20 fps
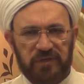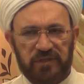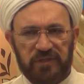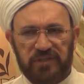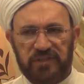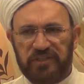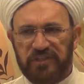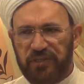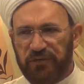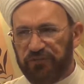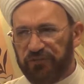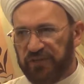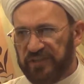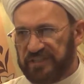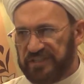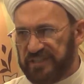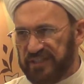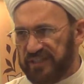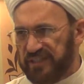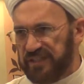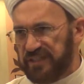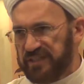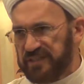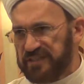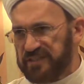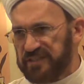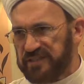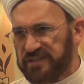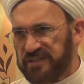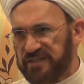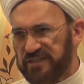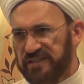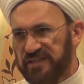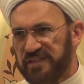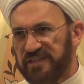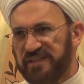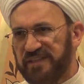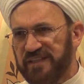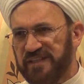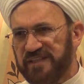The difference is
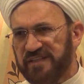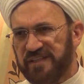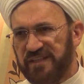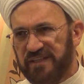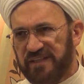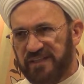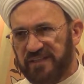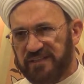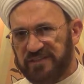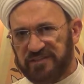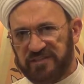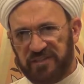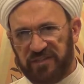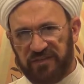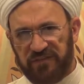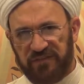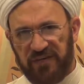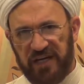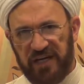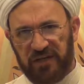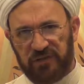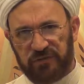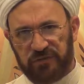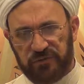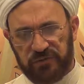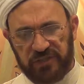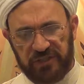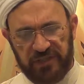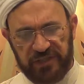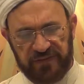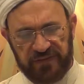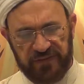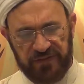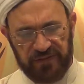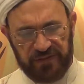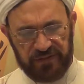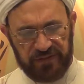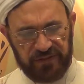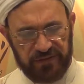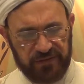the details of how to get
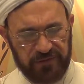there.